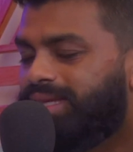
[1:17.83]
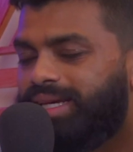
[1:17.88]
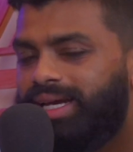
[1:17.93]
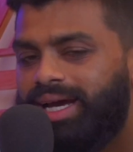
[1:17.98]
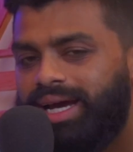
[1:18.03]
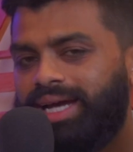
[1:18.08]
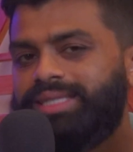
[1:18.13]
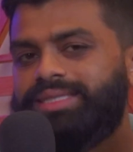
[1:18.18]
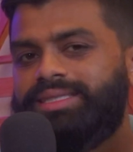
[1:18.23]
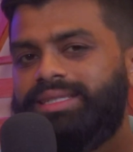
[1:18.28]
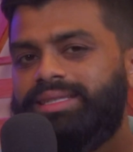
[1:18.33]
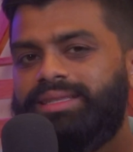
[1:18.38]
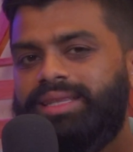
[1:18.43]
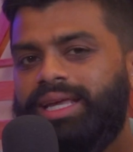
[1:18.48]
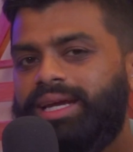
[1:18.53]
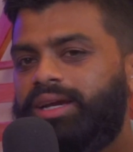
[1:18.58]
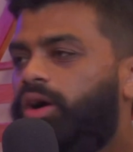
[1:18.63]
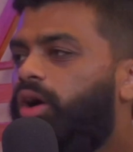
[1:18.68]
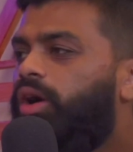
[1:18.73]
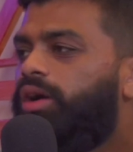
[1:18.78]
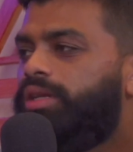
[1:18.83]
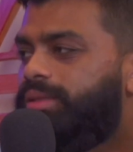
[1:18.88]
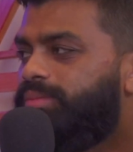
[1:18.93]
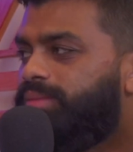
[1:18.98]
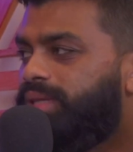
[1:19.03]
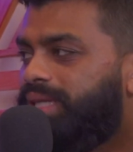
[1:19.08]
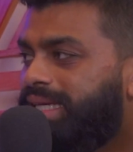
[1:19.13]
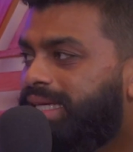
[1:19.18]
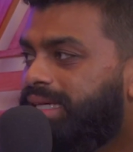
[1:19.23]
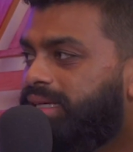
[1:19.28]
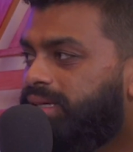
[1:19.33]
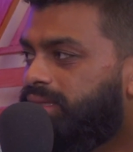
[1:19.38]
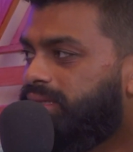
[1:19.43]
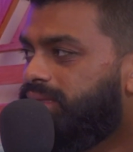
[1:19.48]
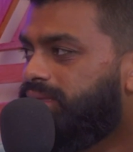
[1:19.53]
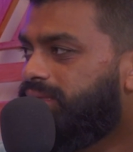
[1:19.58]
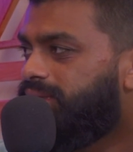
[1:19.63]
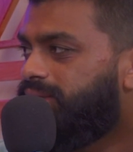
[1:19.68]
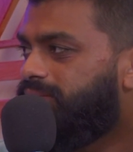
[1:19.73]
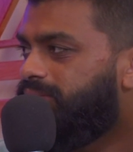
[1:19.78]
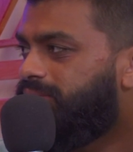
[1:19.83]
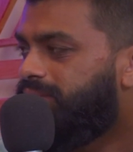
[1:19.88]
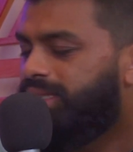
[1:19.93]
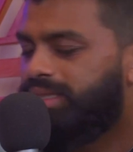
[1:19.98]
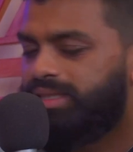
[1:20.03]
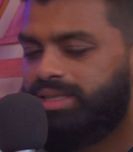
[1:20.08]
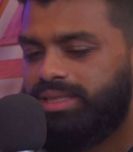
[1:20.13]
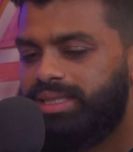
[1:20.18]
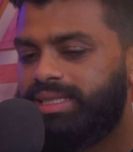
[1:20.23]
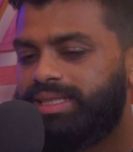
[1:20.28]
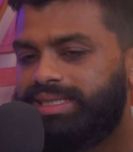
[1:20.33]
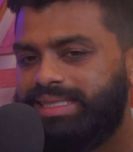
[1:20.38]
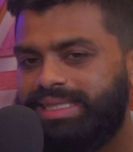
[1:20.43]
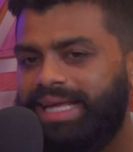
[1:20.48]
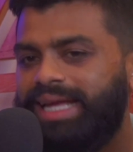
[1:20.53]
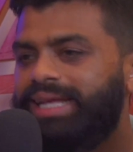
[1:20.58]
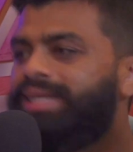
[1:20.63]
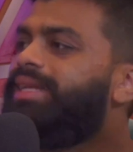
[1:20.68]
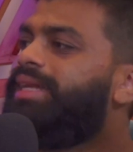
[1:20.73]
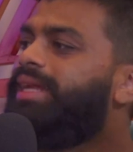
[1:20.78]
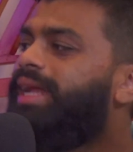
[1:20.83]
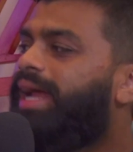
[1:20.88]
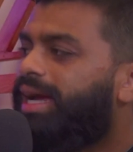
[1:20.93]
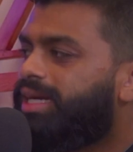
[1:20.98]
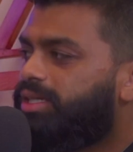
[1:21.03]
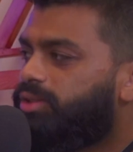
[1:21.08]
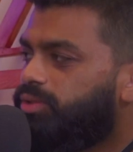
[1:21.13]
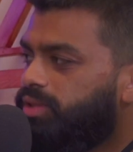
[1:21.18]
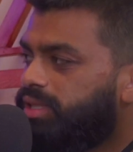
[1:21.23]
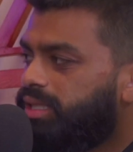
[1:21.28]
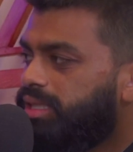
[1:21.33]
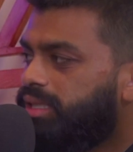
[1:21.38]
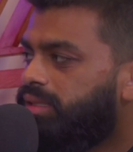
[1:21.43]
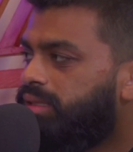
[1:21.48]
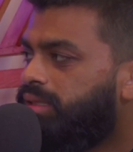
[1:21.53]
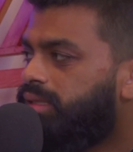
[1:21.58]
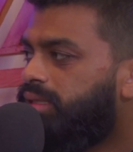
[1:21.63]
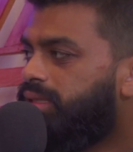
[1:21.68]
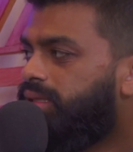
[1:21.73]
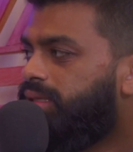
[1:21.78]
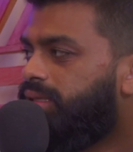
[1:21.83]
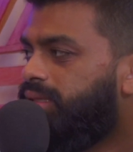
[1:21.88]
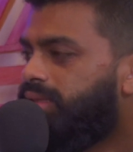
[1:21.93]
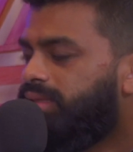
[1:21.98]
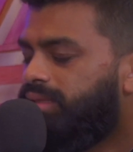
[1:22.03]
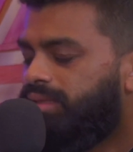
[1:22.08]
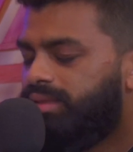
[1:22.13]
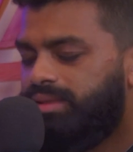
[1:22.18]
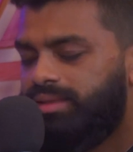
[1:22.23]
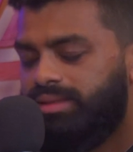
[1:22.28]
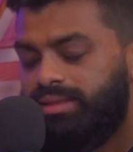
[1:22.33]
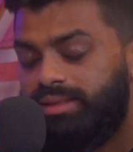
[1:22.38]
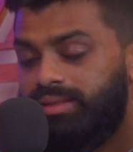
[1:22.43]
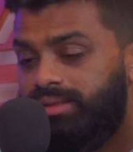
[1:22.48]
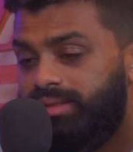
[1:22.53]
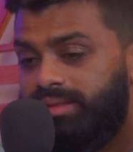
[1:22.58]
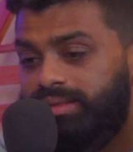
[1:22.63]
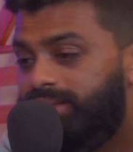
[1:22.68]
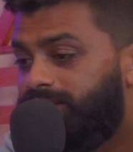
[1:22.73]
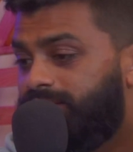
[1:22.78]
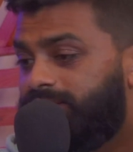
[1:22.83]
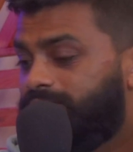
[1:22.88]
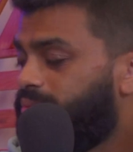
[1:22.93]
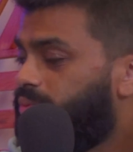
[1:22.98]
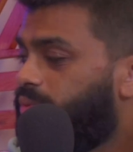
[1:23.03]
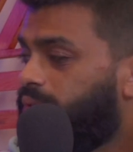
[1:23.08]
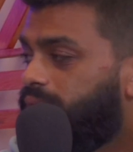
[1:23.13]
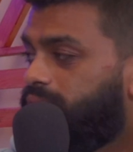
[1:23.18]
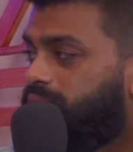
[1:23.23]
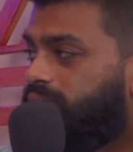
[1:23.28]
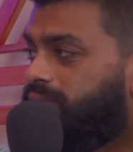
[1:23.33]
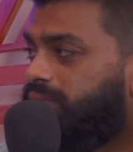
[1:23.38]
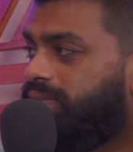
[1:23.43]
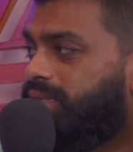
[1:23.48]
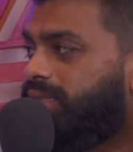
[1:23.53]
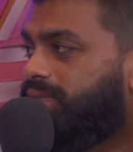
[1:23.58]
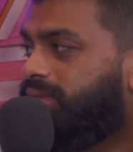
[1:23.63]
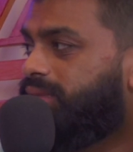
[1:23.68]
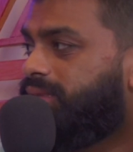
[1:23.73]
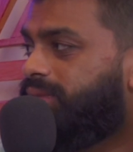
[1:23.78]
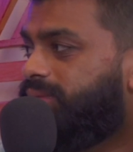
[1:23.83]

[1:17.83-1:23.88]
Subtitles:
And the guys, they called him Neel, but then she extended it actually. It's weird shit.